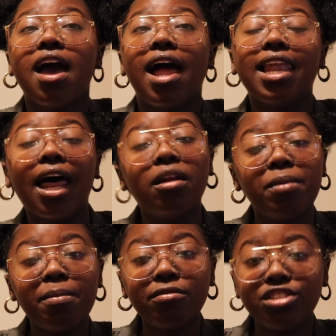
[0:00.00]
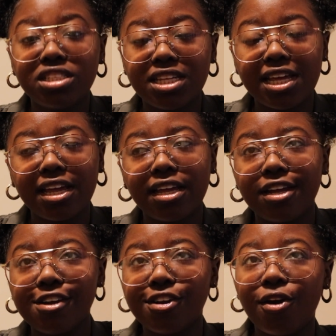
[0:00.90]
A lot of people just think,
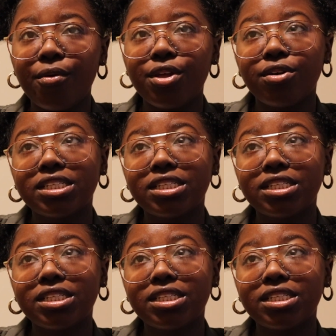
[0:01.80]
you know, your